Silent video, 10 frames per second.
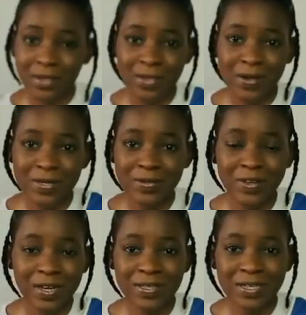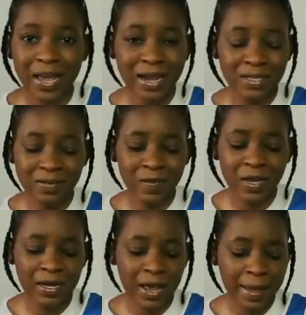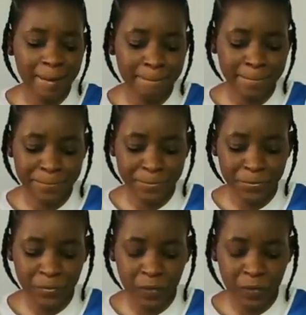Sounds interesting. I can't even um,